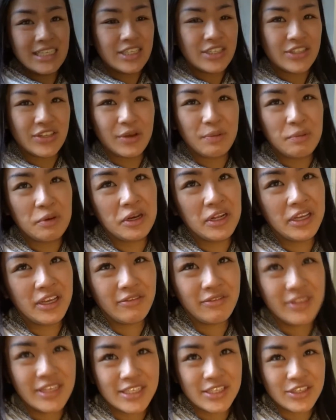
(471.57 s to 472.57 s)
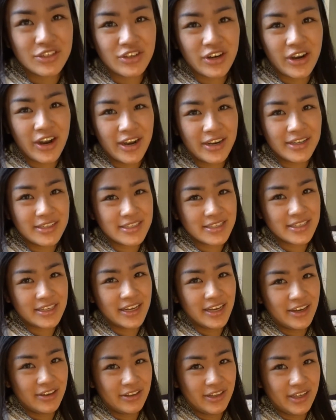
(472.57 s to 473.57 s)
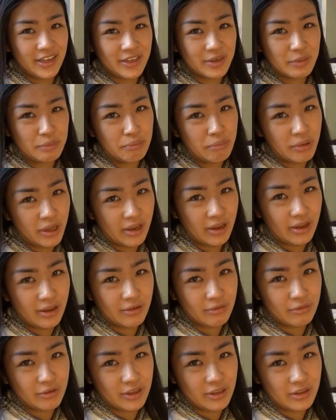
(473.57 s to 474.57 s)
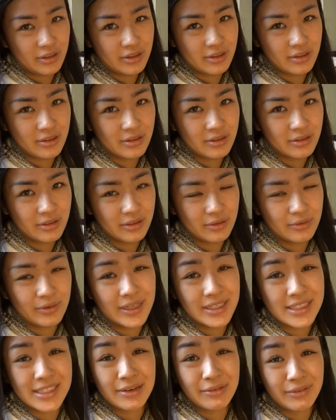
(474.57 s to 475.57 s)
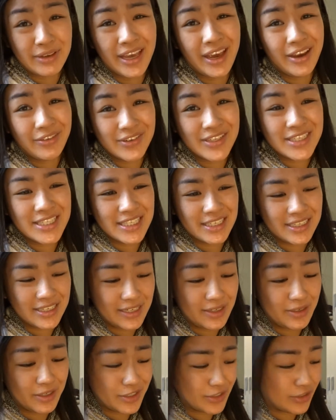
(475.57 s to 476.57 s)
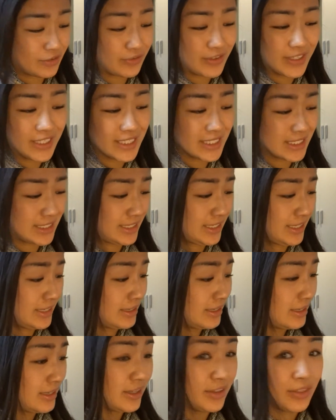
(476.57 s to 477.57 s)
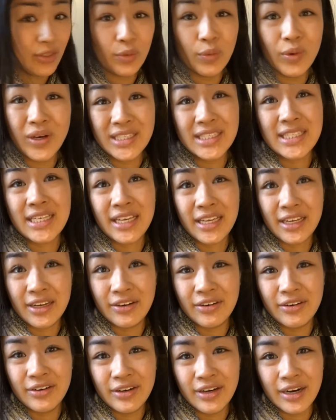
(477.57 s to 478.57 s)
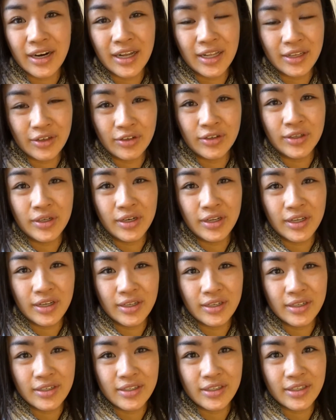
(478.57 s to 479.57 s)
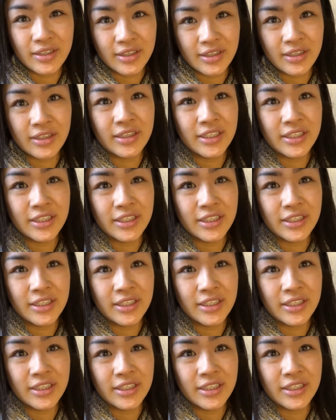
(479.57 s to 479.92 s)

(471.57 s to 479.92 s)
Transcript: So I'm going to give these a try and see how they compare with the ones that we have in Sydney, because obviously the ones here are the